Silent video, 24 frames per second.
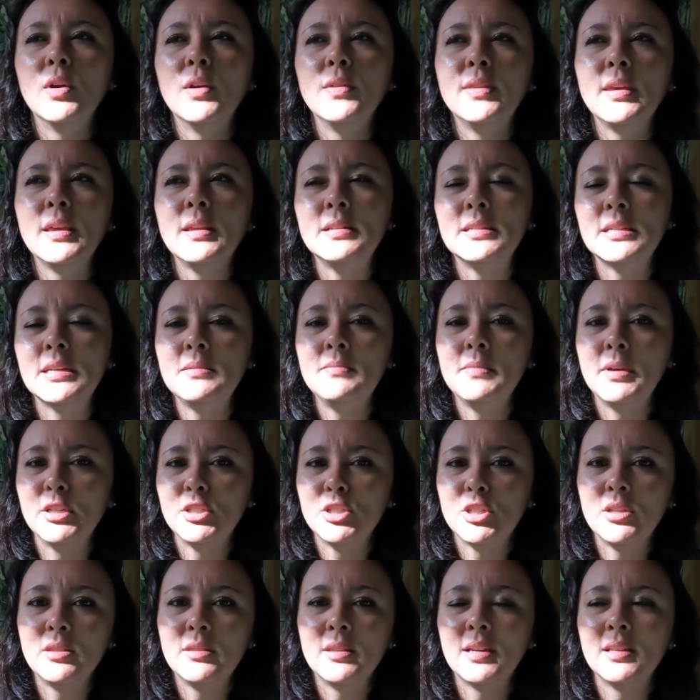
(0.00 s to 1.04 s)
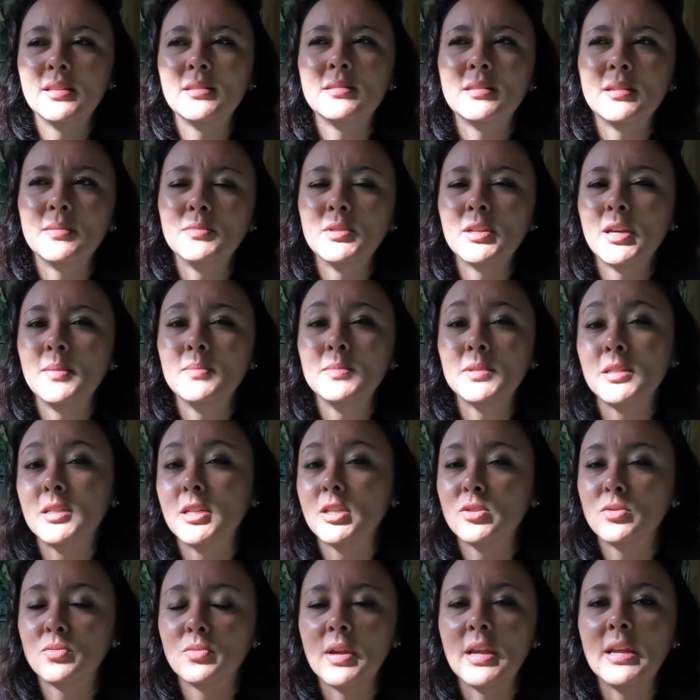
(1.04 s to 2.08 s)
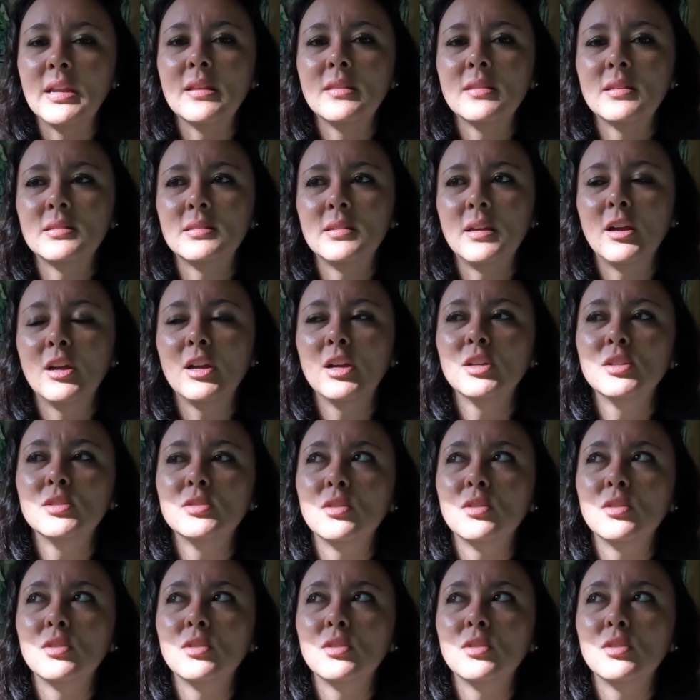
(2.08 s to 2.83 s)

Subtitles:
and they did mention that sometimes it does rain in this area,